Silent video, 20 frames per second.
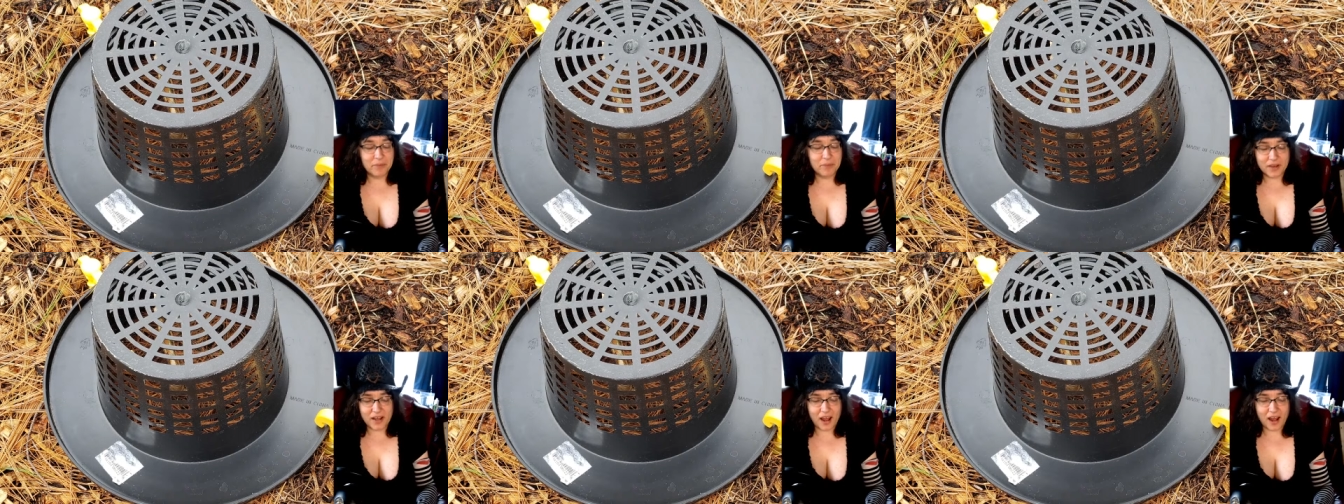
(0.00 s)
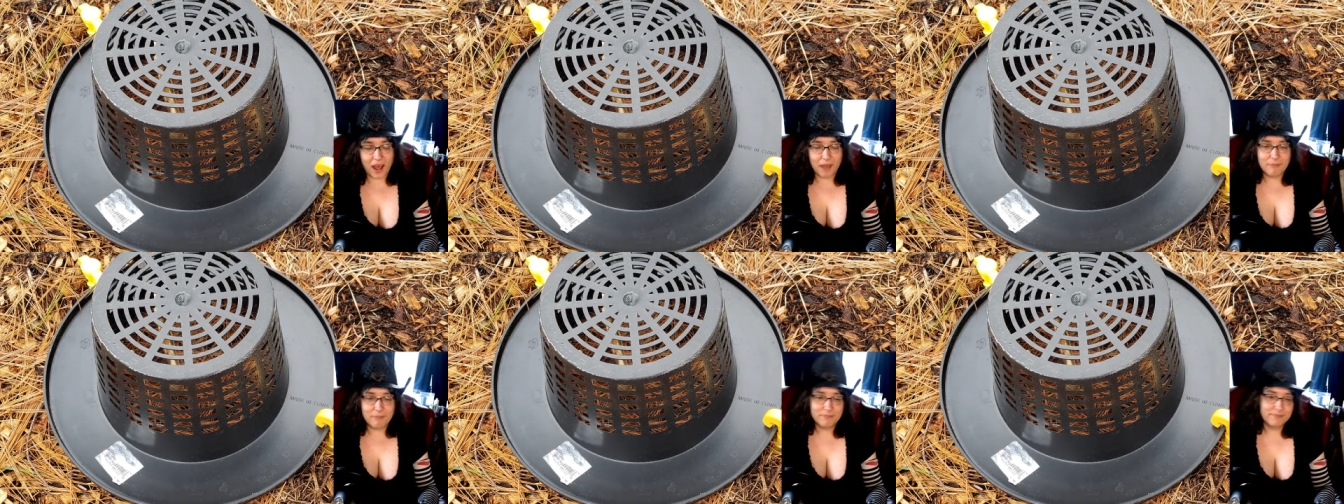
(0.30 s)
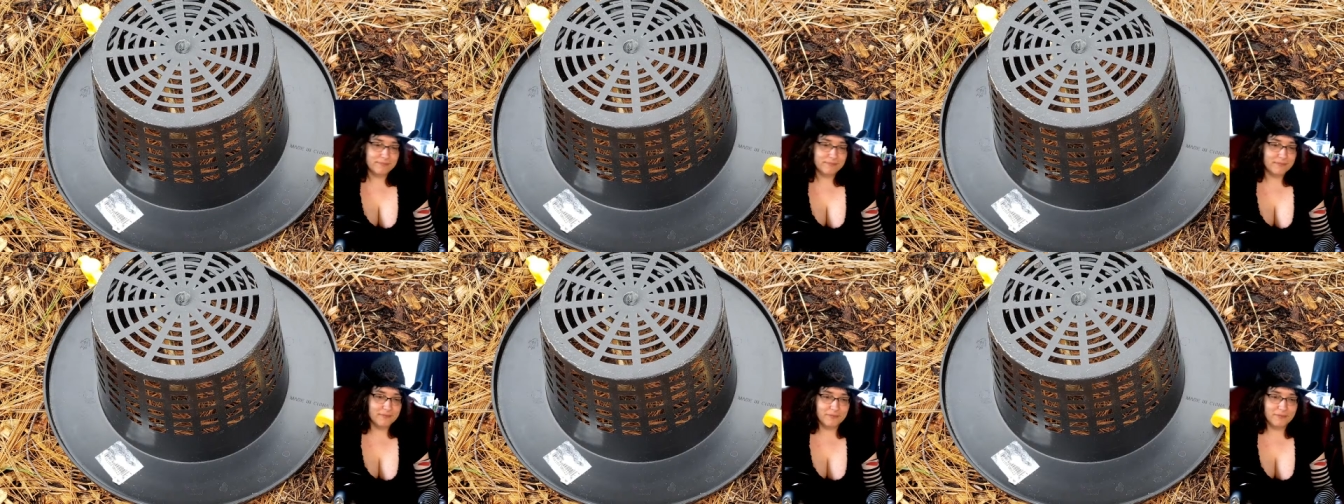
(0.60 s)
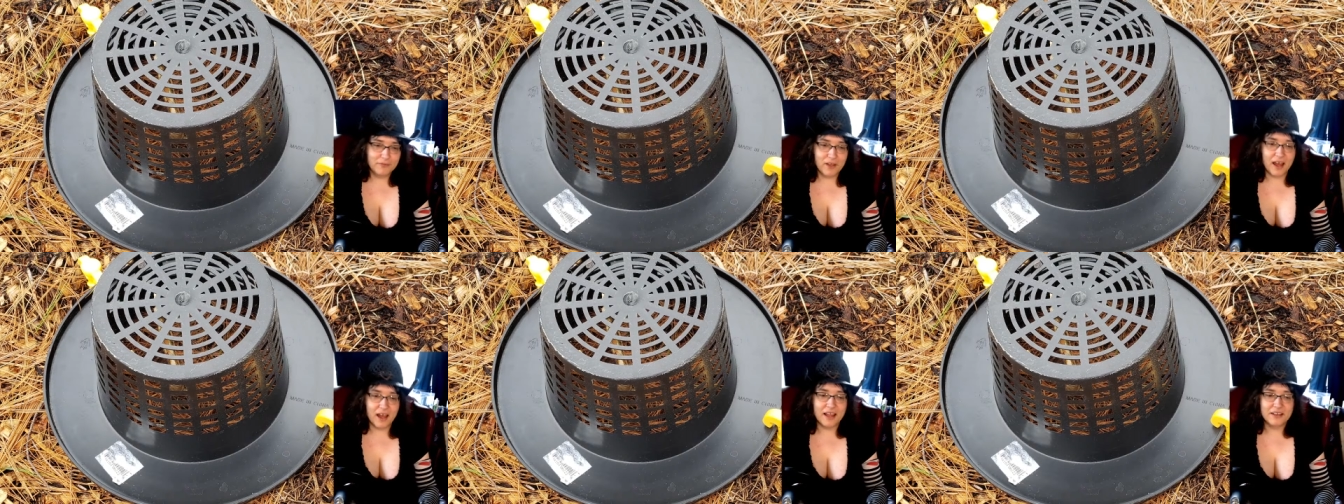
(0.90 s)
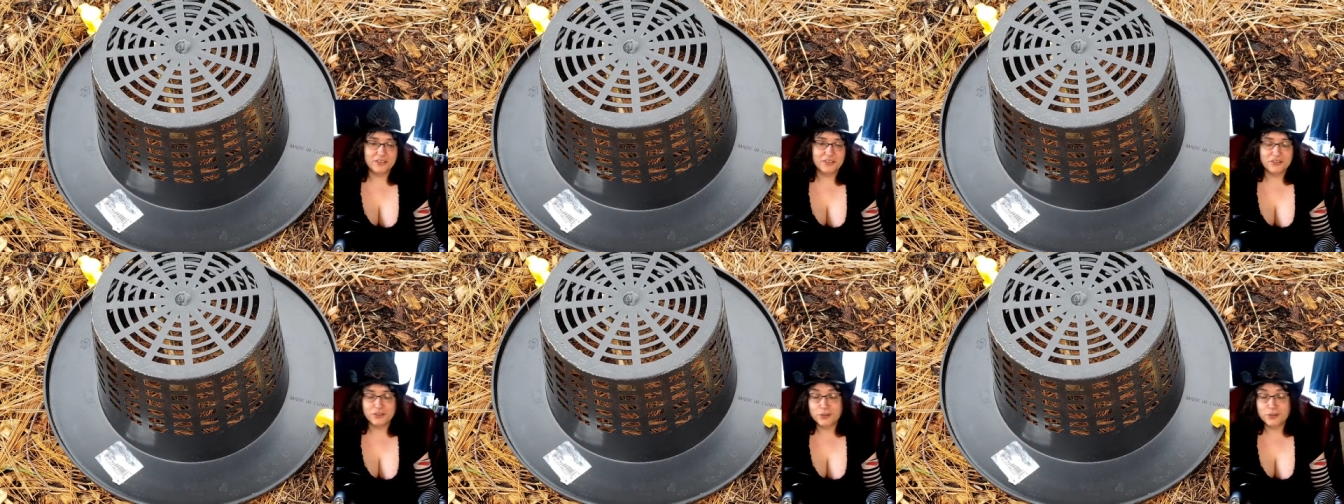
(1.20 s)
But I'm not
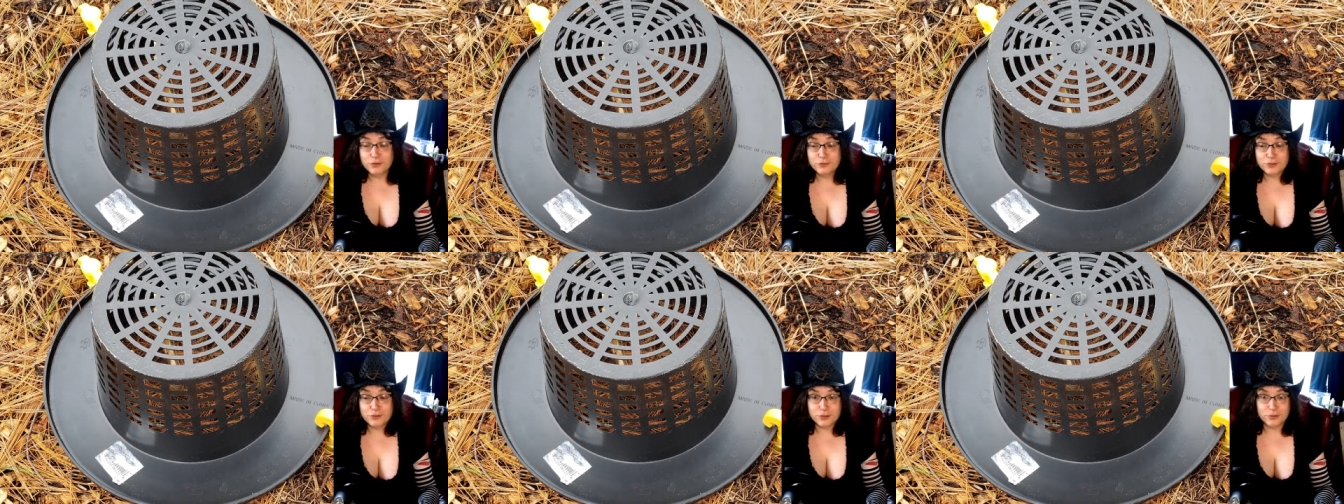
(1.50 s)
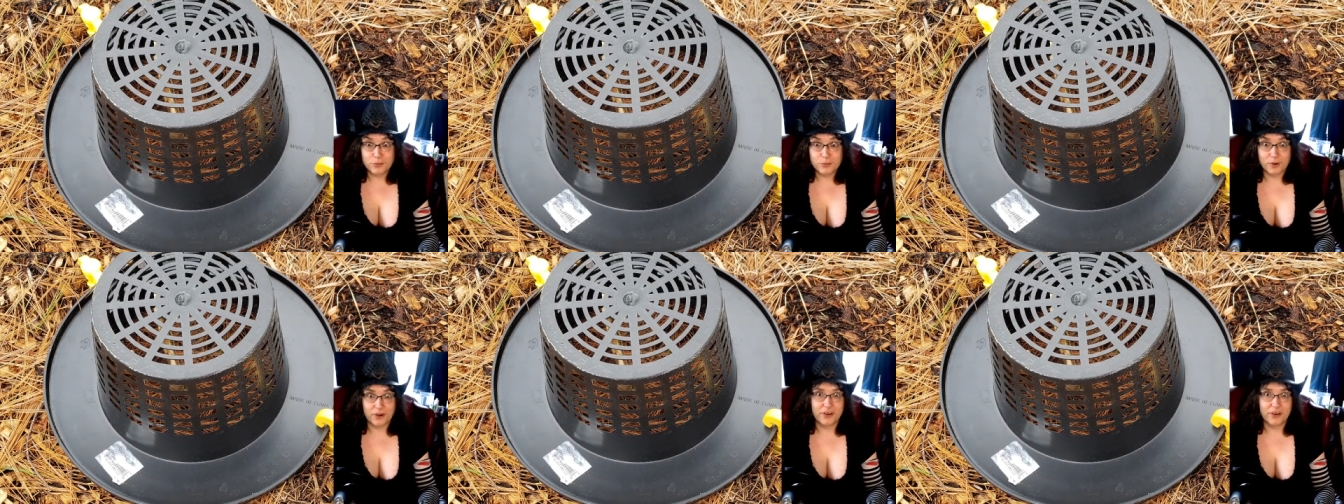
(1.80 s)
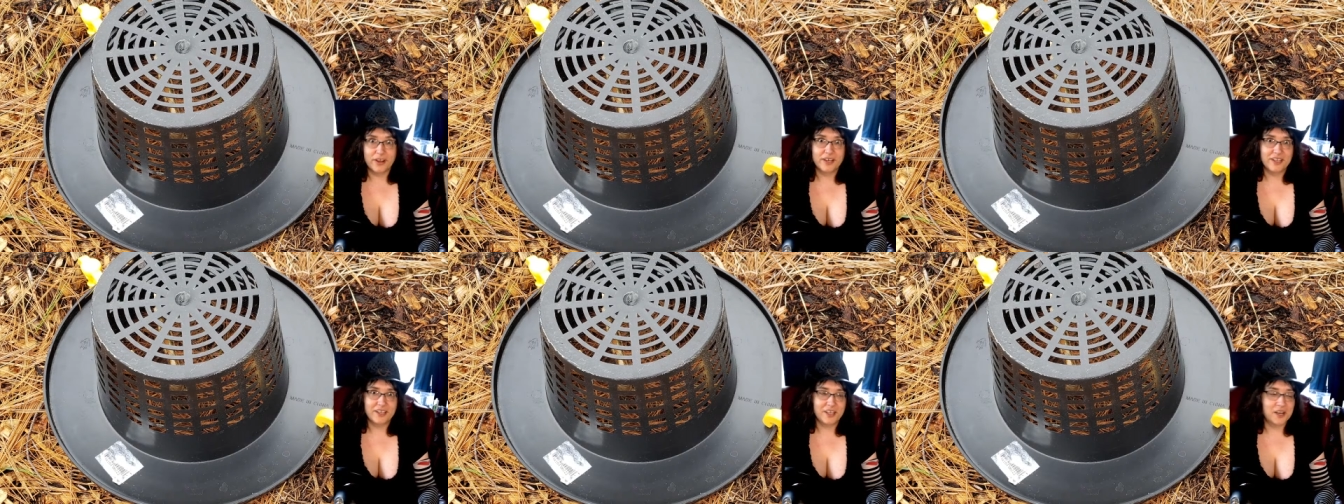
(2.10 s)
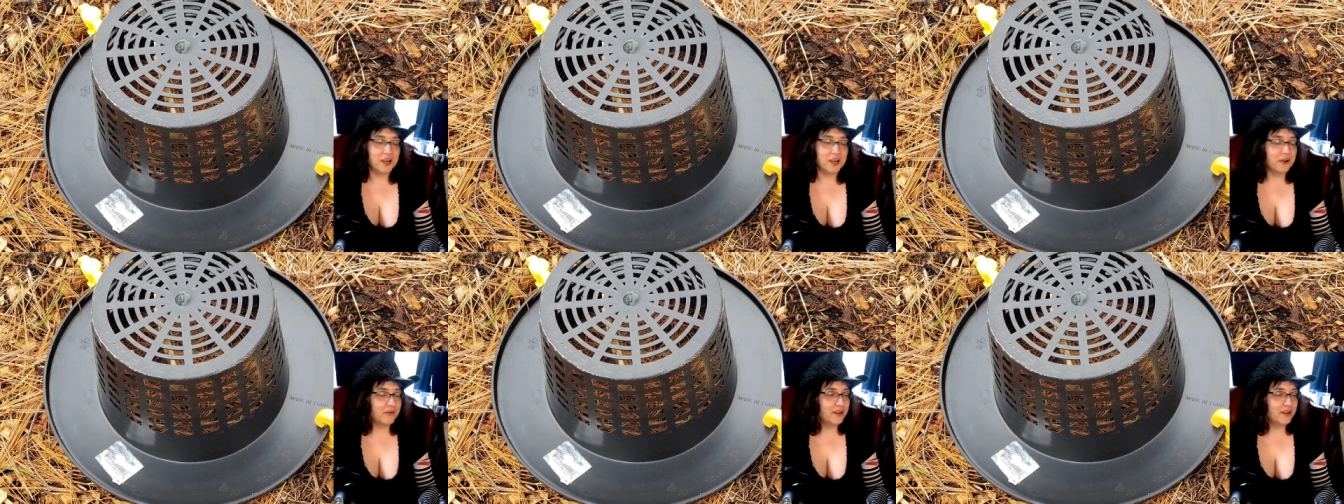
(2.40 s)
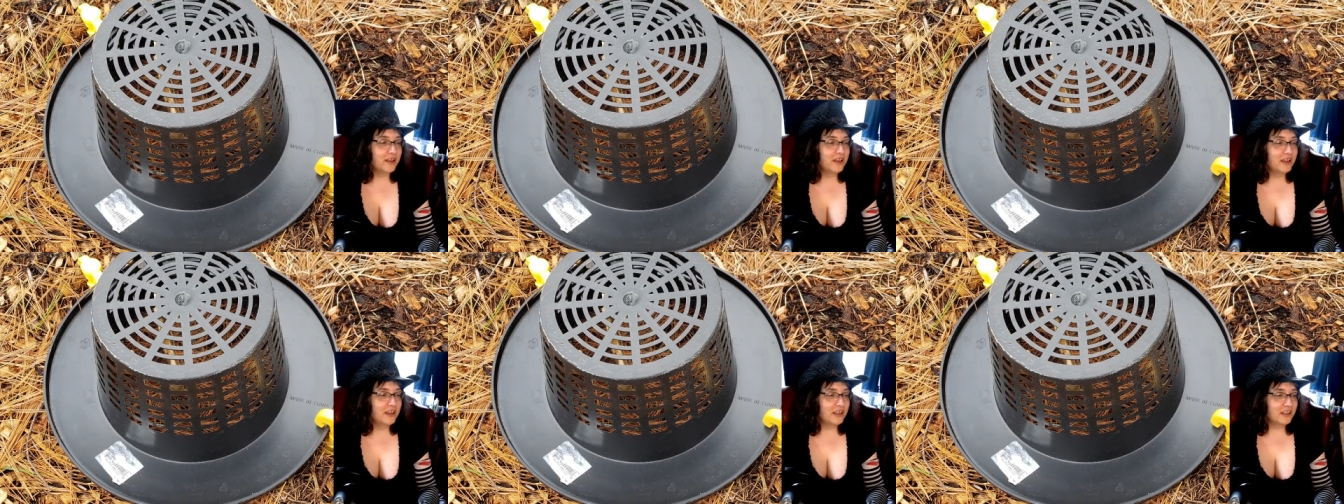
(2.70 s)
too too worried, you know,
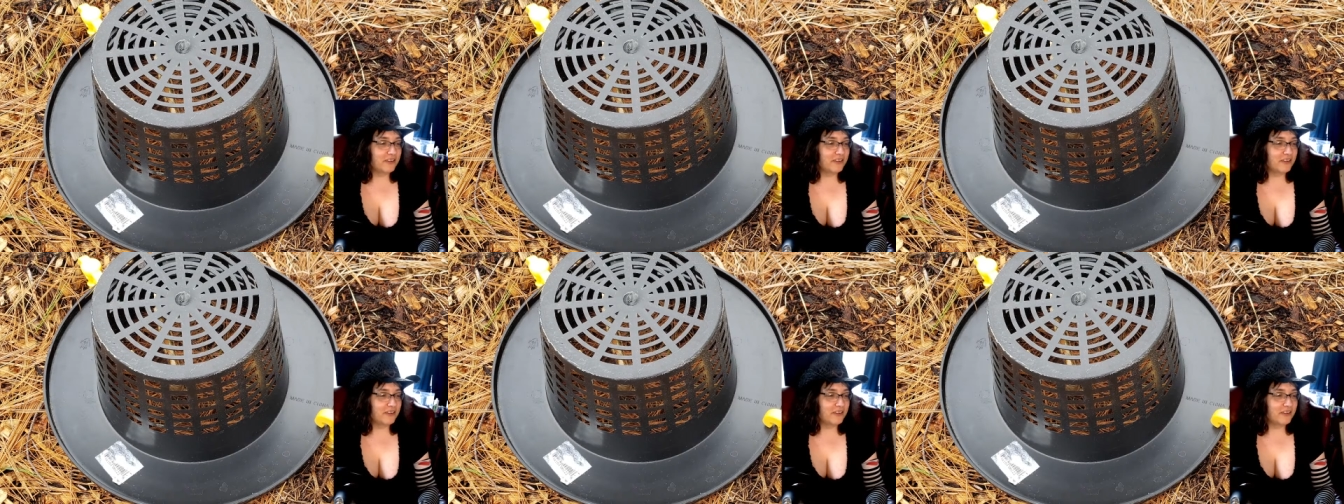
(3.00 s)
in